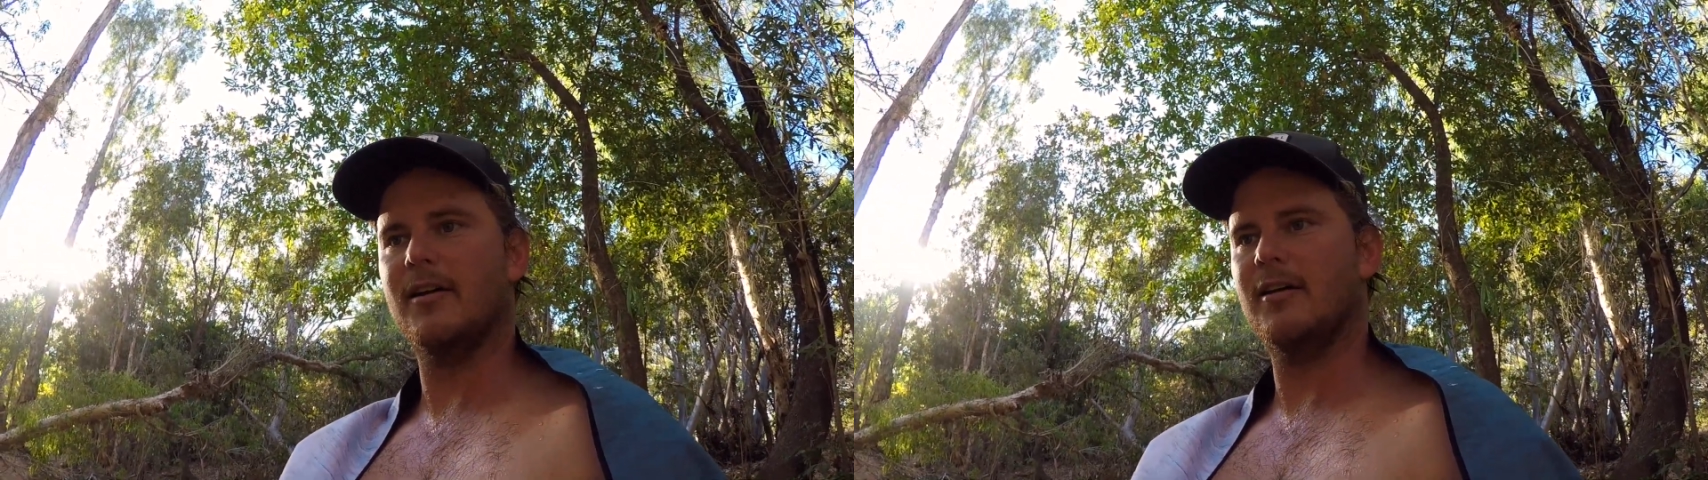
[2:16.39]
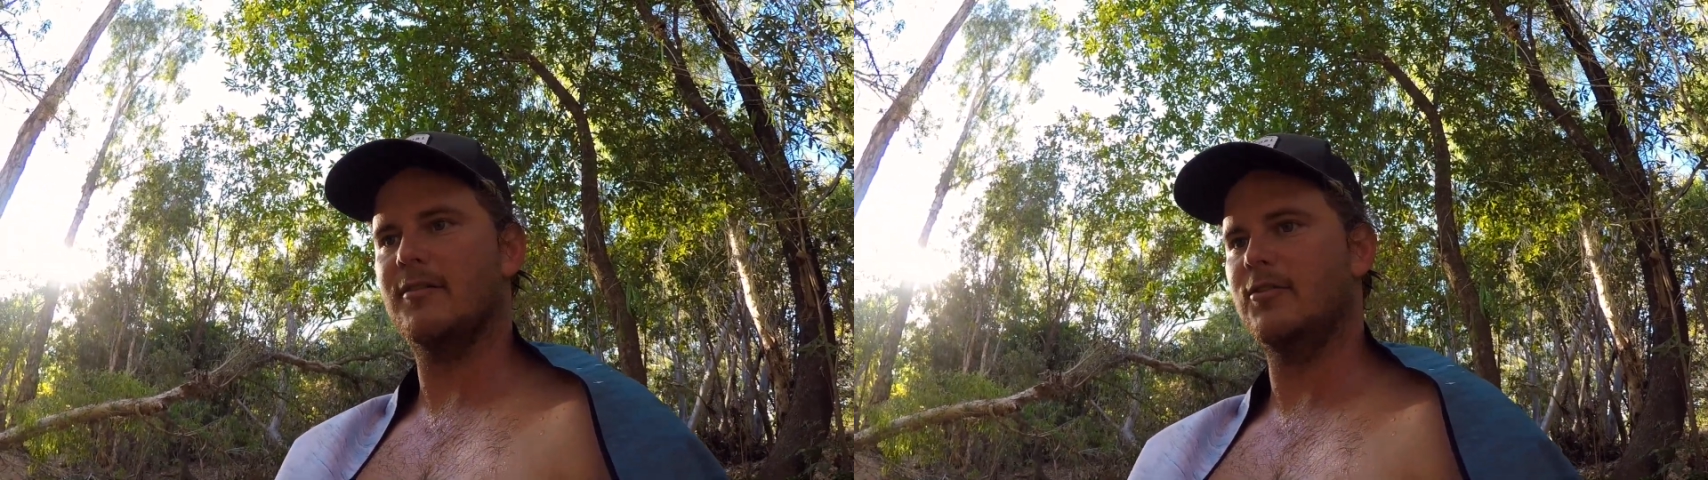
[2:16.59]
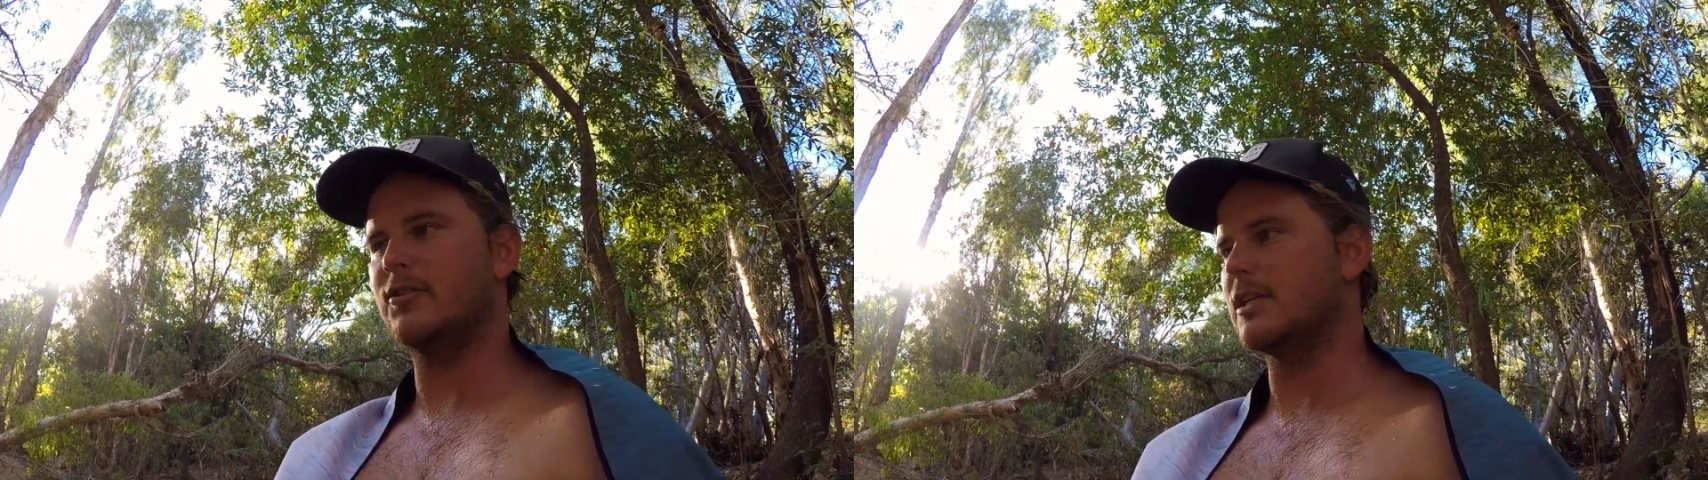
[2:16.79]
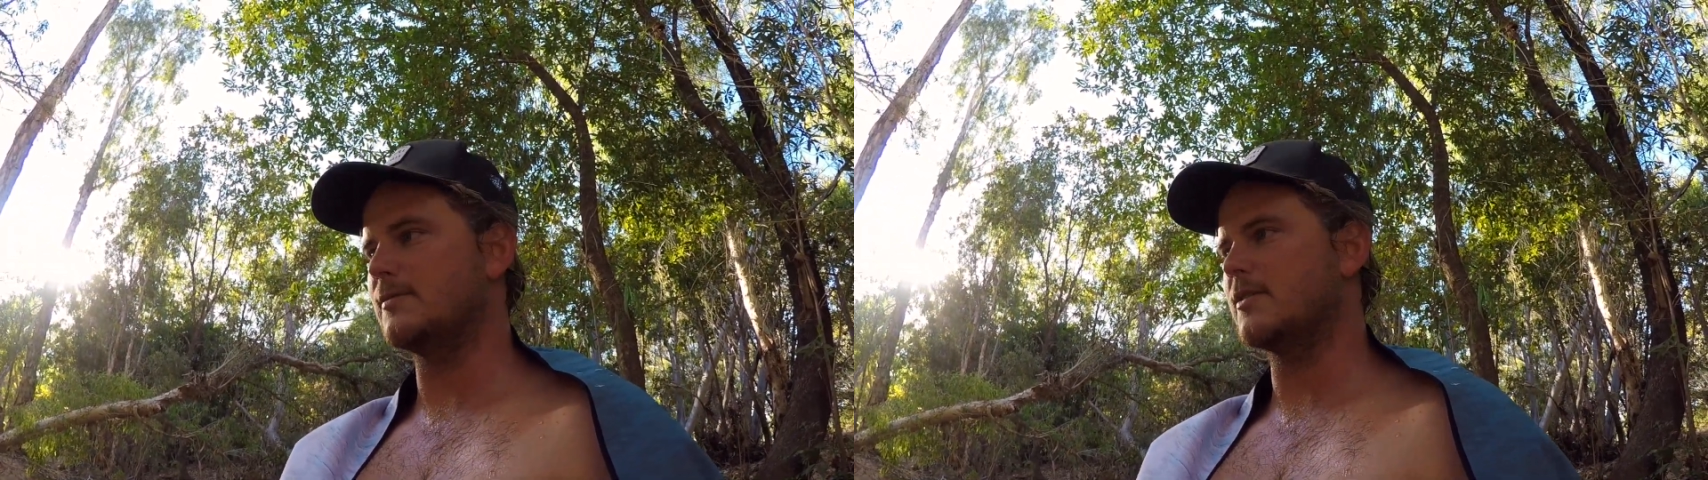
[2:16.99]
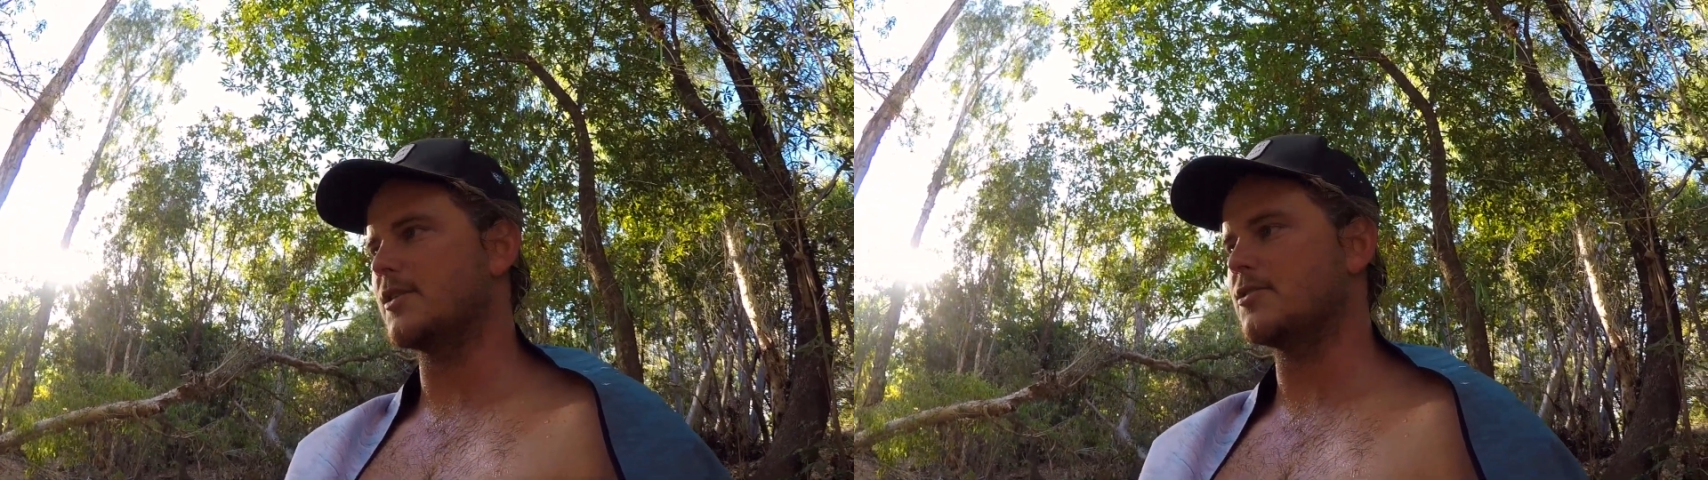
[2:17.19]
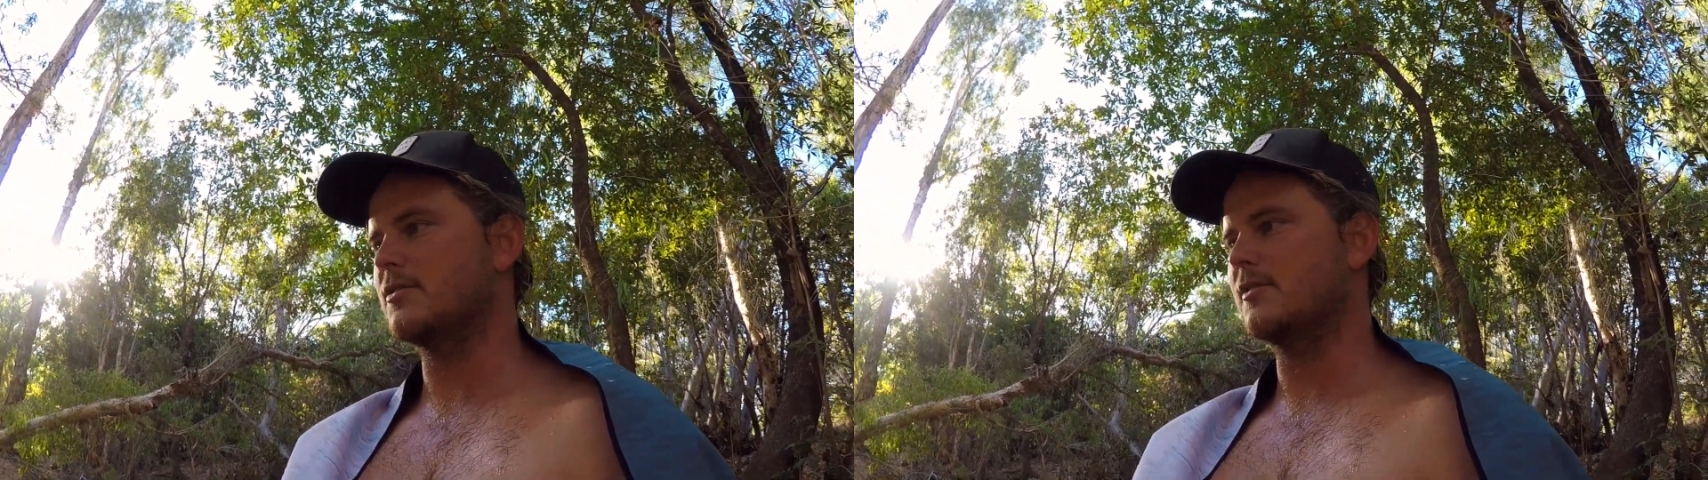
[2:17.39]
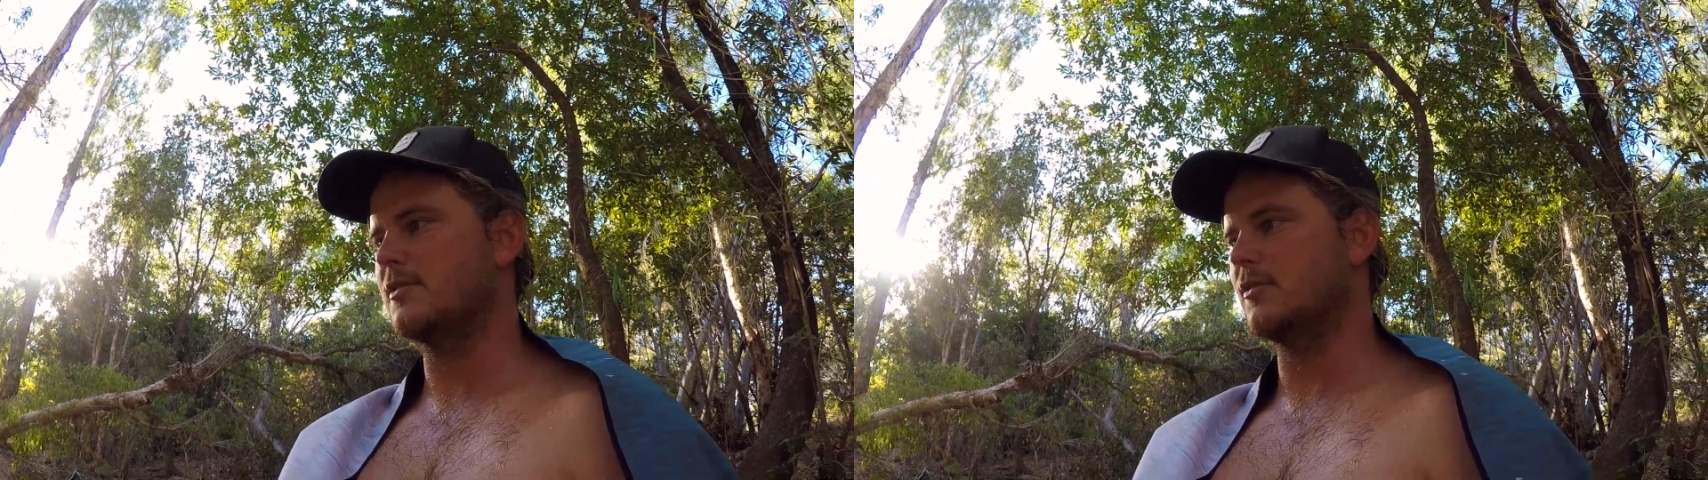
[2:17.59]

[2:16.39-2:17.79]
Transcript: are a few deep sections.